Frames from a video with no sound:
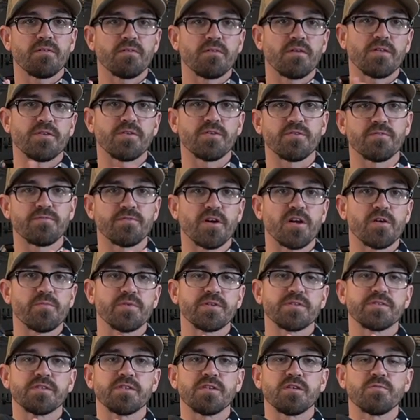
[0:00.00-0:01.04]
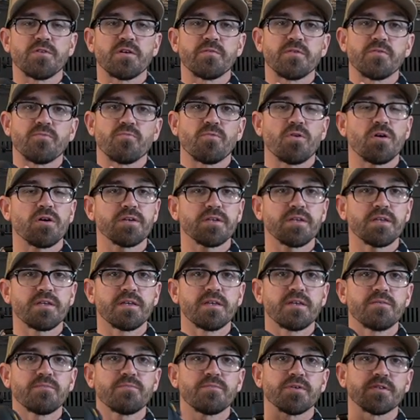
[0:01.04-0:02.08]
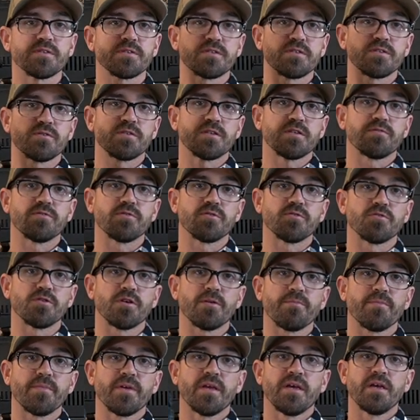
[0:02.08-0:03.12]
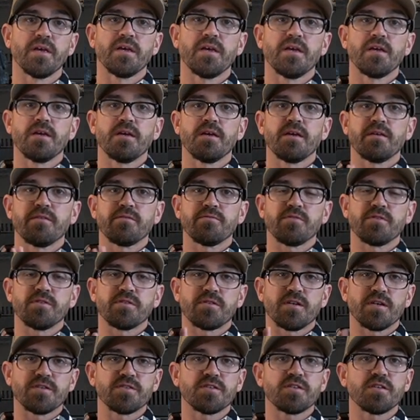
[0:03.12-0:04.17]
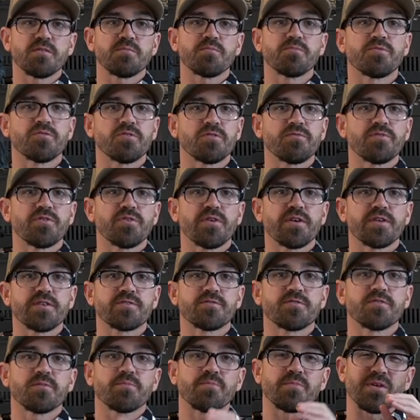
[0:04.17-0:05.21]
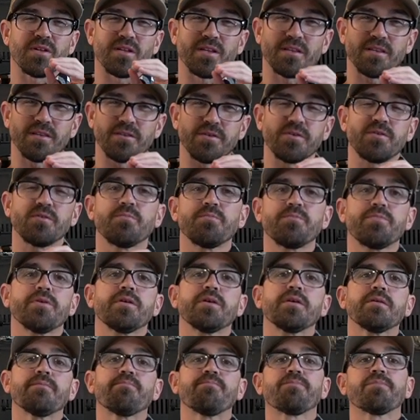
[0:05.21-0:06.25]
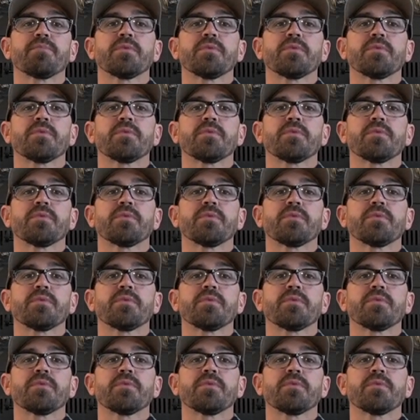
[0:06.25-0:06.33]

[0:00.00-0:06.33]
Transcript: other environments that you might be walking in, but still give you grip. Does it improve your ice grip? A little bit,